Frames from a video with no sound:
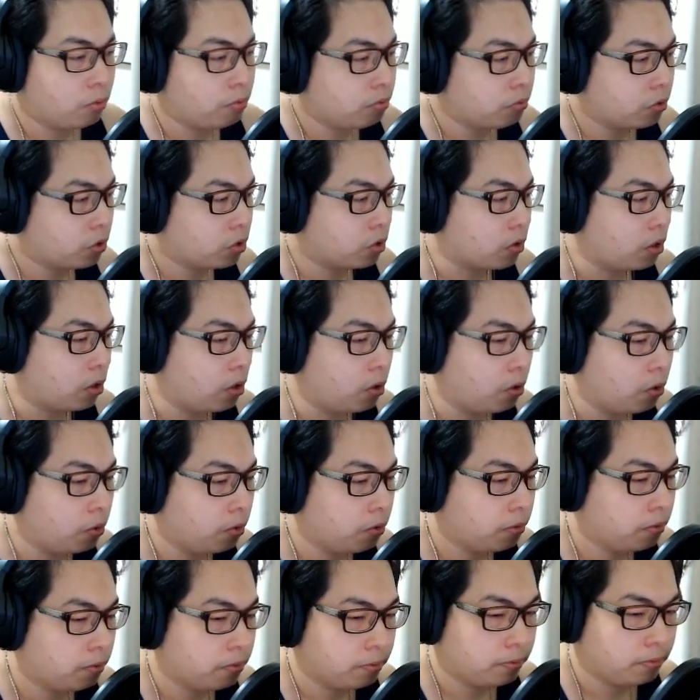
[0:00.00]
So
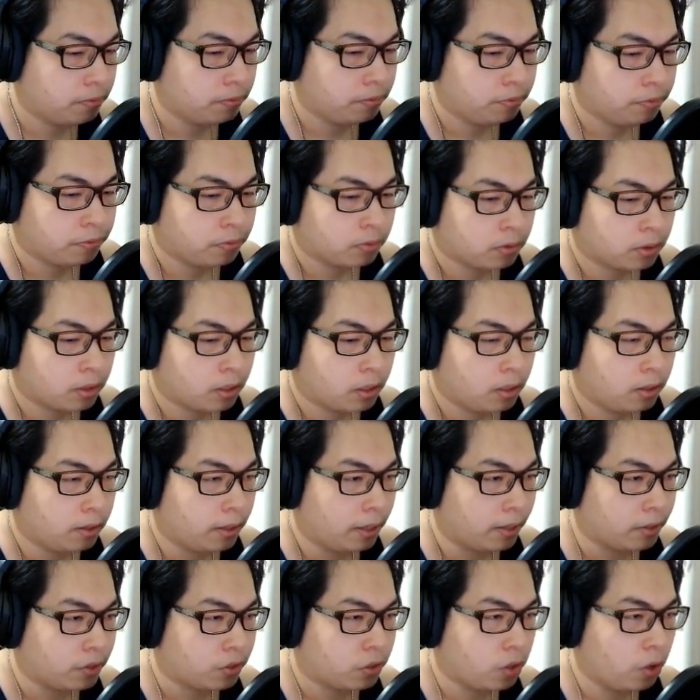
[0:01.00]

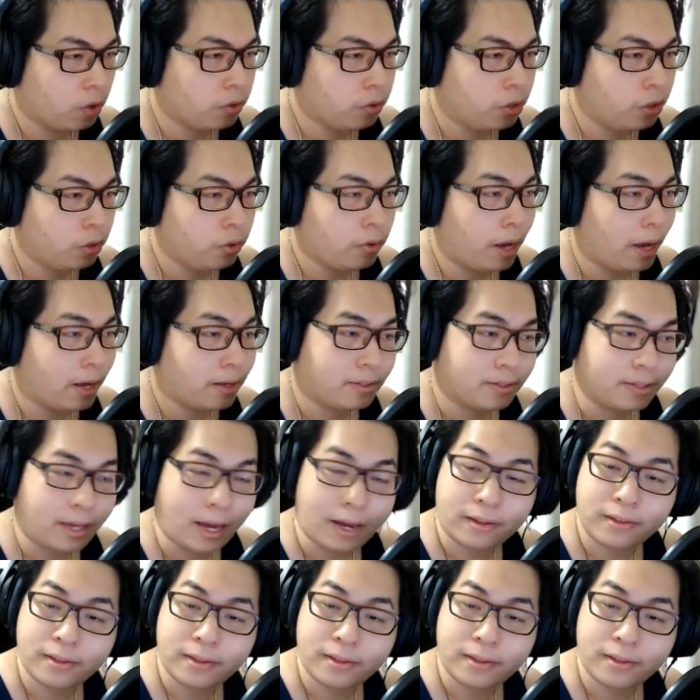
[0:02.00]
let's go do exactly